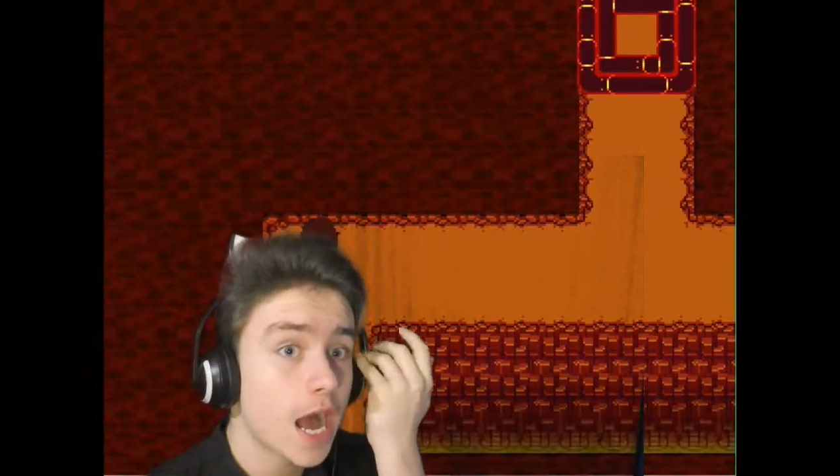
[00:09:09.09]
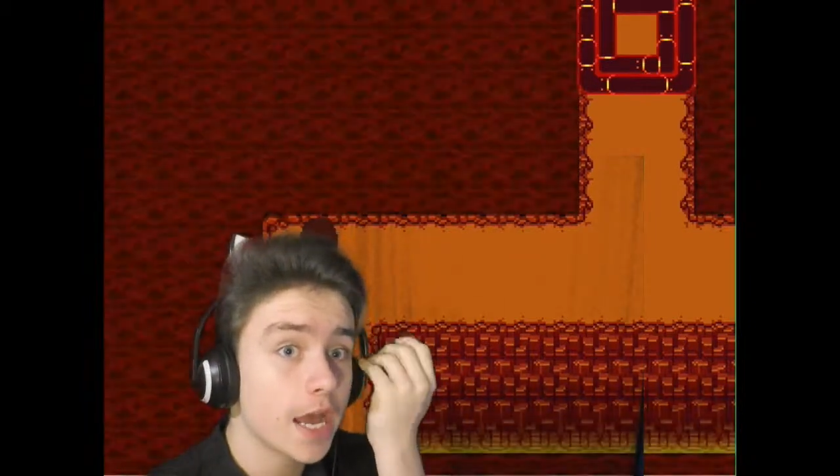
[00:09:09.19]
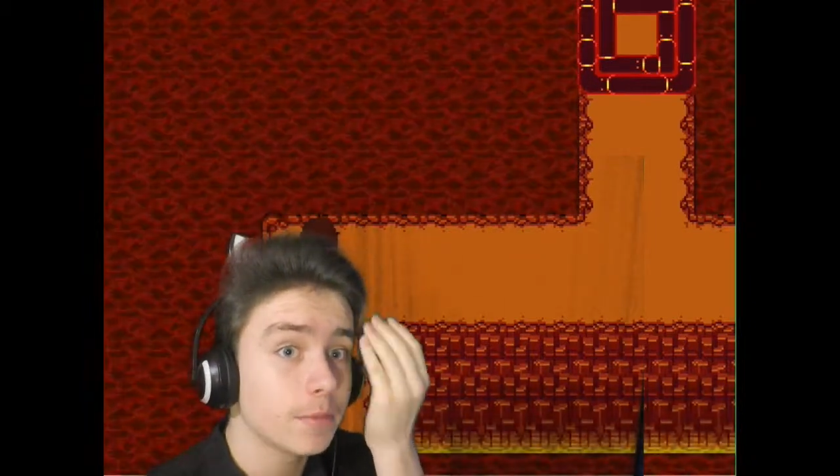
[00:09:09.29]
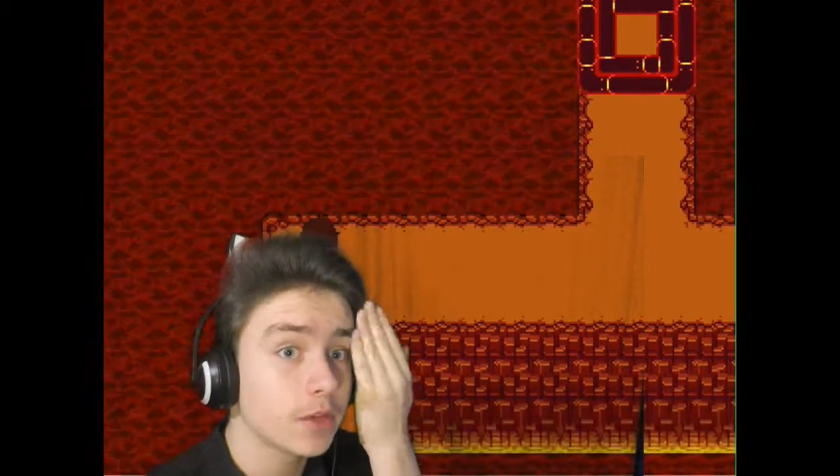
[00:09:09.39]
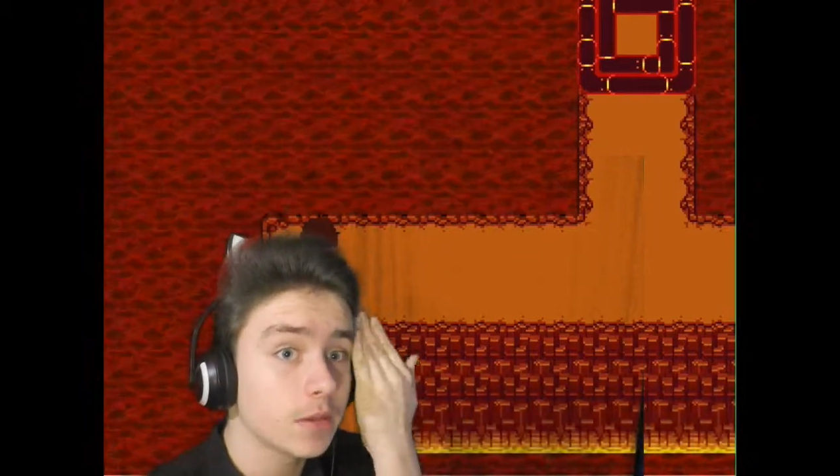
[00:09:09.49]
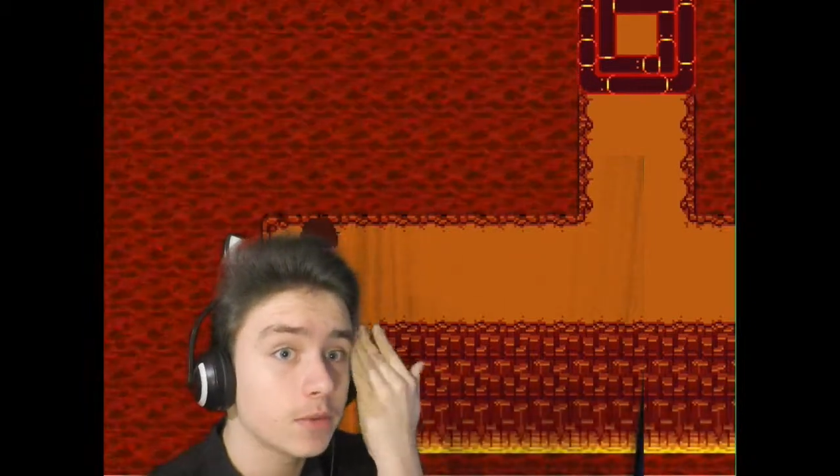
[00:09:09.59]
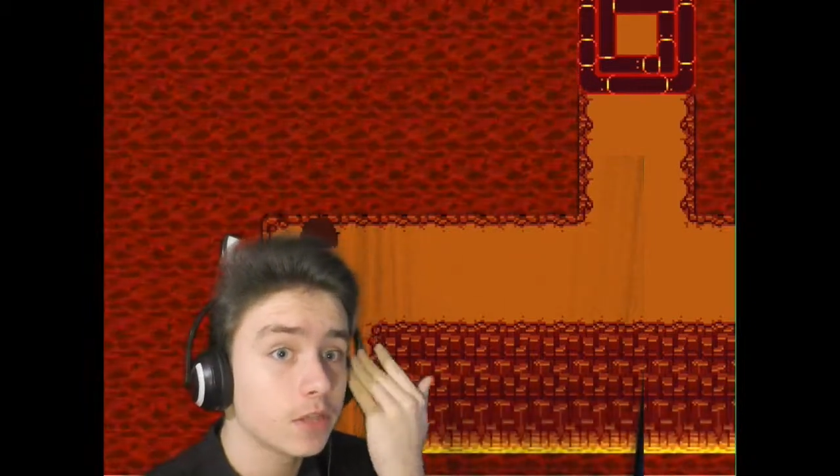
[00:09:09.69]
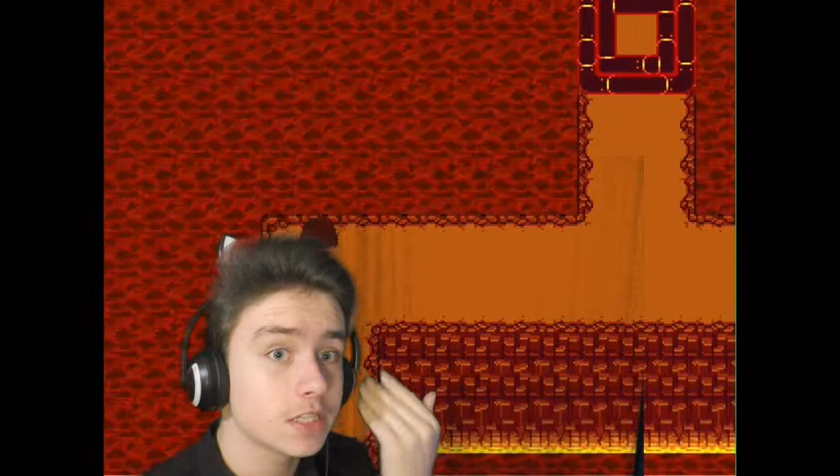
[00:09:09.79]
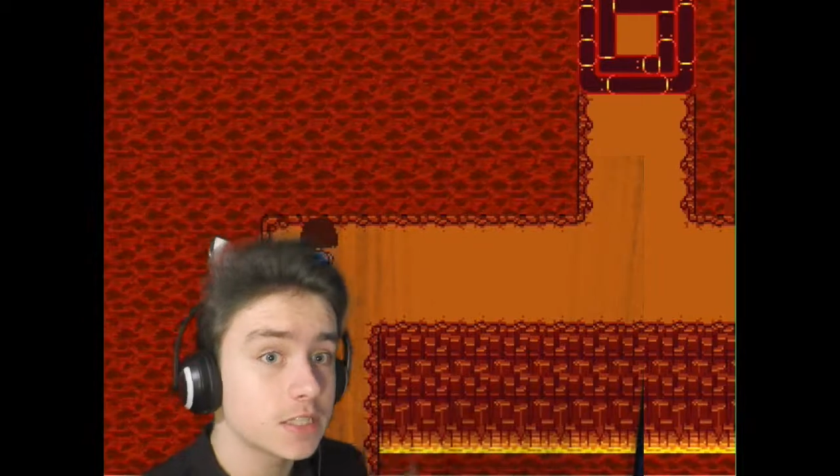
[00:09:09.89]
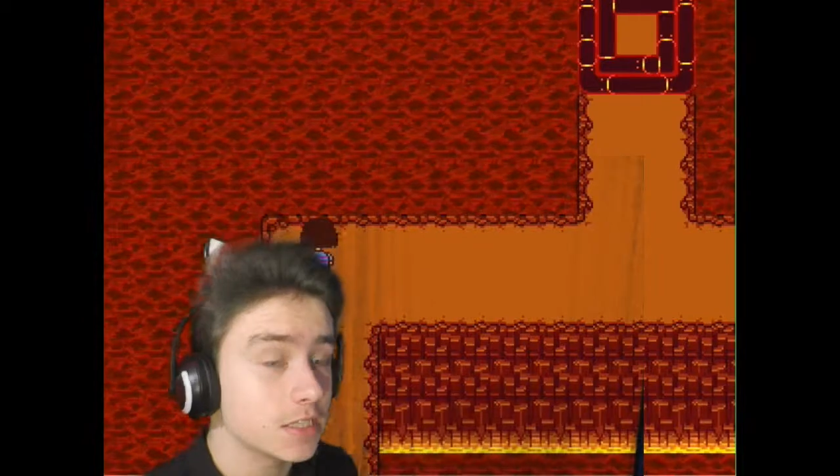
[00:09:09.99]
I am gonna be
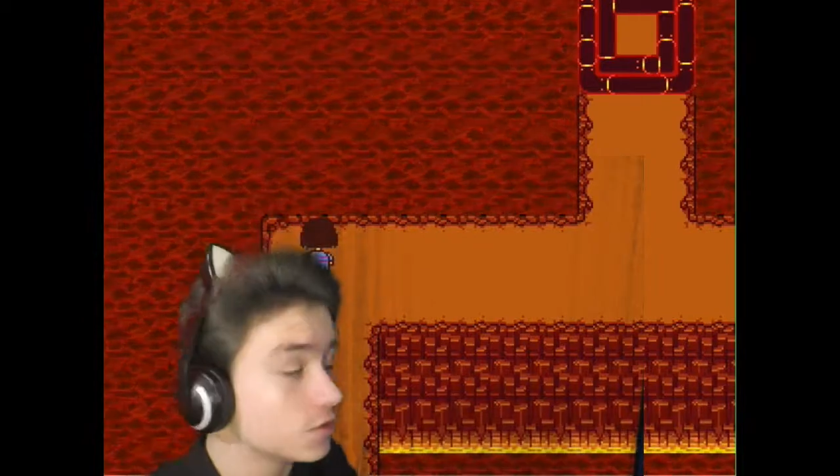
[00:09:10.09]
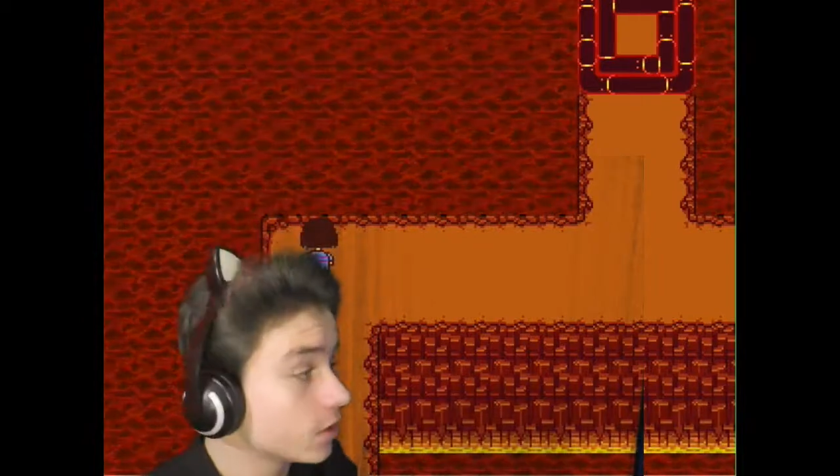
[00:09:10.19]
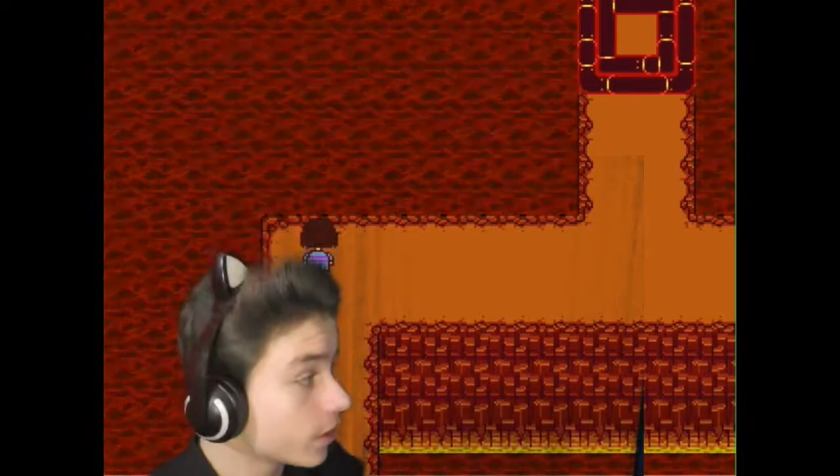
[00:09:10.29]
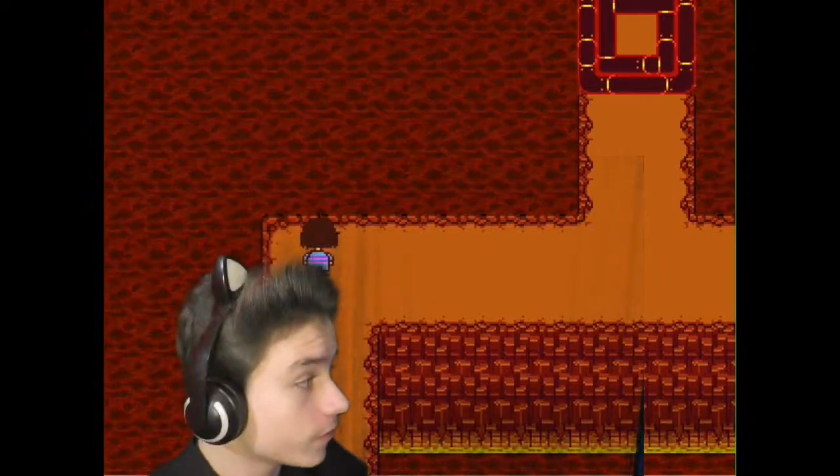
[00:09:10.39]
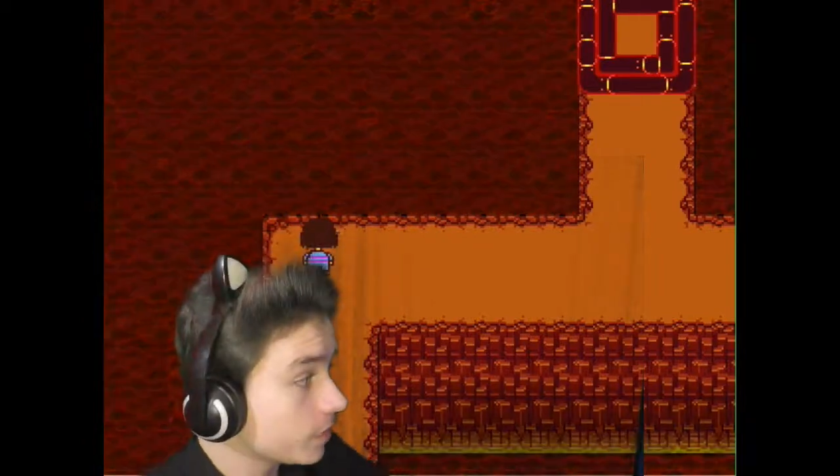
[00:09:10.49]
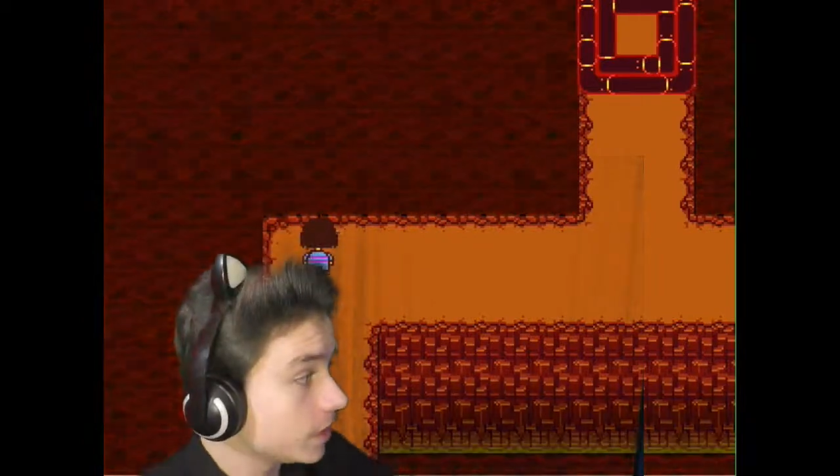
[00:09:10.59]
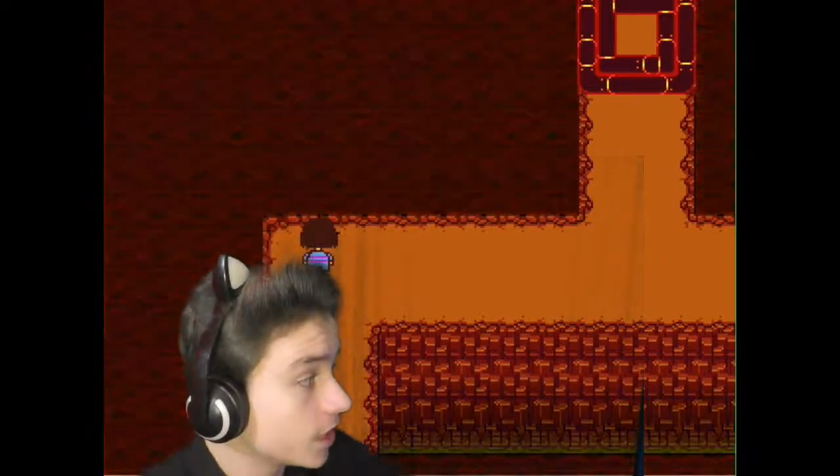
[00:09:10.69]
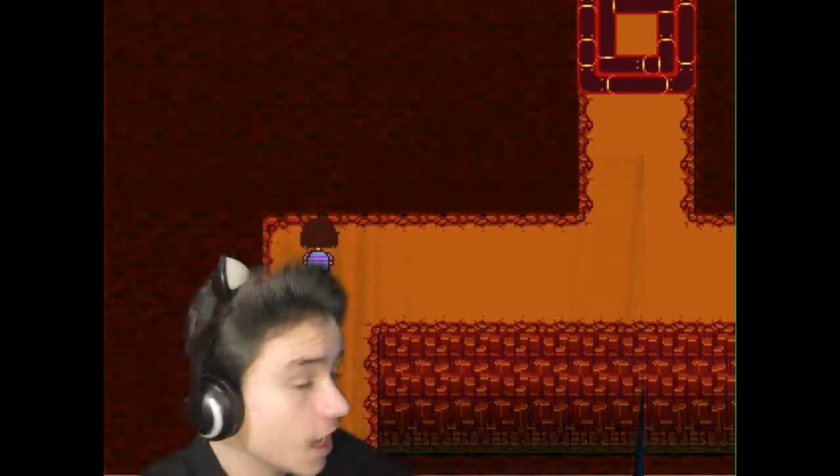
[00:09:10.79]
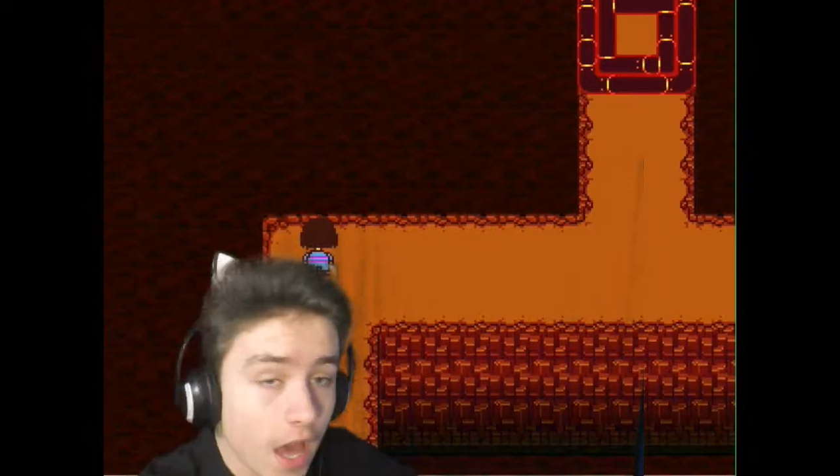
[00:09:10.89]
listening to it on repeat.